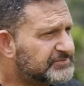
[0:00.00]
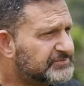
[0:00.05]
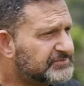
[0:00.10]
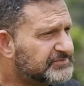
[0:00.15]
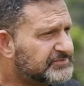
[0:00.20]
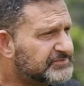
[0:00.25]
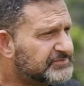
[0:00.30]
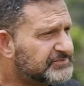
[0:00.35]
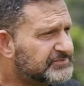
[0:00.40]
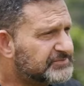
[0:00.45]

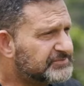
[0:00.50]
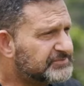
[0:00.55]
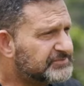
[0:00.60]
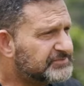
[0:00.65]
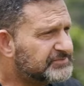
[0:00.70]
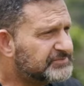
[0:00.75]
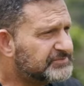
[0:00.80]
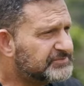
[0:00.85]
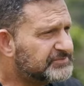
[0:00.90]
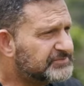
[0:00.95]

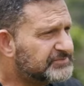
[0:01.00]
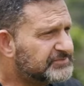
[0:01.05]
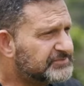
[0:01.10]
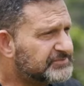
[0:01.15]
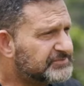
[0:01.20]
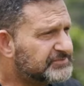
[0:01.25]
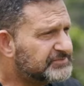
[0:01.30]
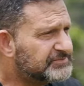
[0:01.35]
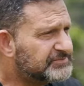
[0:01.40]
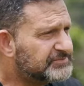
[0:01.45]

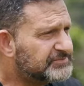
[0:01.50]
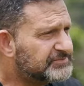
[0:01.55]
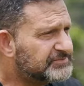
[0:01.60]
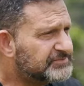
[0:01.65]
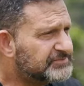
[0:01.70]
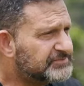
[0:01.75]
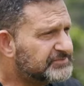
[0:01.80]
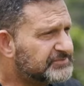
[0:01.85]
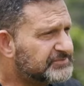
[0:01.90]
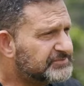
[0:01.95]

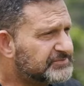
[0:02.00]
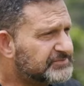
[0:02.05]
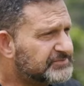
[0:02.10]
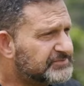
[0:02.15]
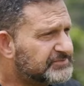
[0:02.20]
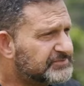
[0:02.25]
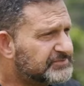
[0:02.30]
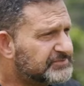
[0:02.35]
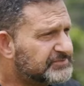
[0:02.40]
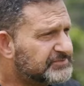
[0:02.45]

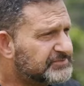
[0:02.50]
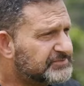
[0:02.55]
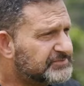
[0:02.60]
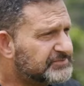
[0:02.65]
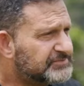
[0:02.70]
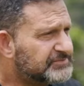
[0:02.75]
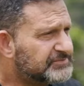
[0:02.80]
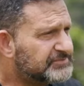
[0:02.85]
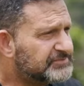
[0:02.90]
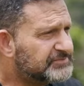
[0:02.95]

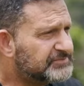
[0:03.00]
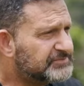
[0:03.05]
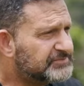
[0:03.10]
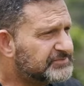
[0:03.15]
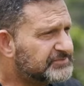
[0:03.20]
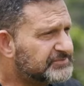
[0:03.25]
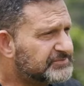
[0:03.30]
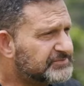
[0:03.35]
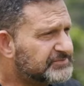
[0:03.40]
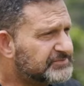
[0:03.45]

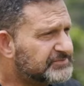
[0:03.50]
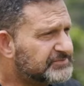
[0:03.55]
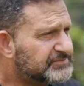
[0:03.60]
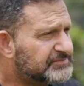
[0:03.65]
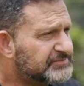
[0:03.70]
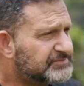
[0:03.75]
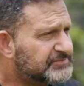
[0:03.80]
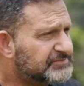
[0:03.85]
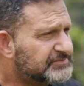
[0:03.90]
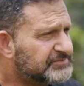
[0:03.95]

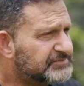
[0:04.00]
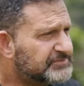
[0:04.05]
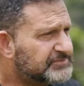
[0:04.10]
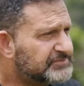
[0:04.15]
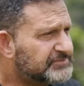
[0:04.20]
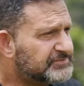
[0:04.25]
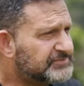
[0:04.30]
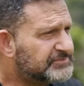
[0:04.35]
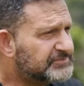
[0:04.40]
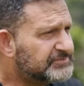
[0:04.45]

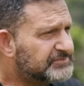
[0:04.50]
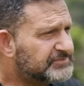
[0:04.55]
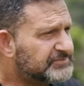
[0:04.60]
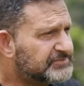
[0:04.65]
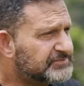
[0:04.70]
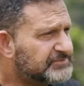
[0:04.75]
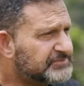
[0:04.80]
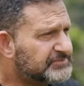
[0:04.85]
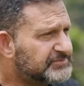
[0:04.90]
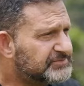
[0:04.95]

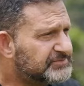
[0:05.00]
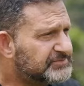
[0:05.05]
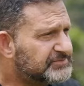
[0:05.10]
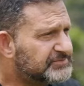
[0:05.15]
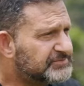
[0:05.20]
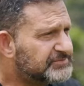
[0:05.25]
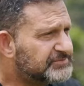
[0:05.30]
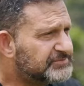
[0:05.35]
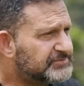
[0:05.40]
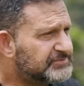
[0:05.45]

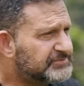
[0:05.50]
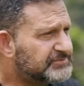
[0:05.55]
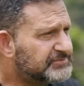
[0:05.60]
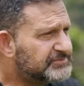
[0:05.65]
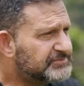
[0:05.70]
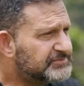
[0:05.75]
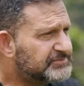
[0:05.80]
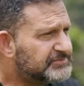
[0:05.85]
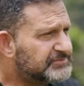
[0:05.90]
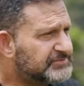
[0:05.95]

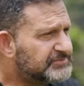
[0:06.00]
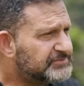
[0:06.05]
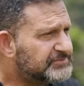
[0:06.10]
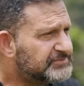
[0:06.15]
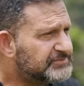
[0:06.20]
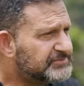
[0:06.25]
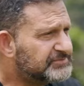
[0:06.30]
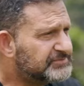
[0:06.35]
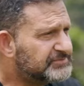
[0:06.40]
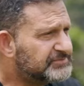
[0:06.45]

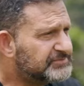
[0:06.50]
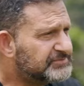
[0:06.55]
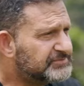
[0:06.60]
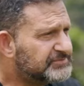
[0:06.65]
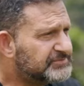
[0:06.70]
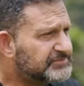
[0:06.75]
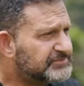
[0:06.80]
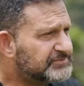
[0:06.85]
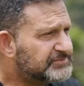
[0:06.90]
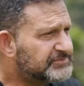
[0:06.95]

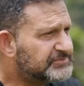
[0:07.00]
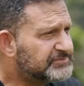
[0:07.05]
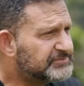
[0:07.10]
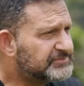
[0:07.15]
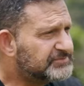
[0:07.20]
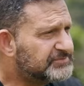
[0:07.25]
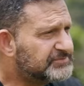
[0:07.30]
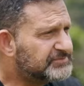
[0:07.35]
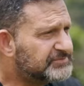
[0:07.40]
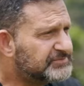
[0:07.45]

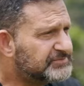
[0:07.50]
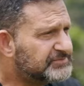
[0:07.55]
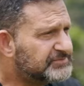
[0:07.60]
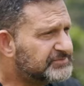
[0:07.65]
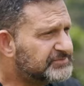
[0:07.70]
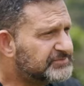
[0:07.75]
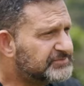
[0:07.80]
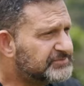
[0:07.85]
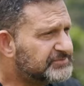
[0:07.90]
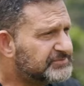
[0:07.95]
This person isn't speaking.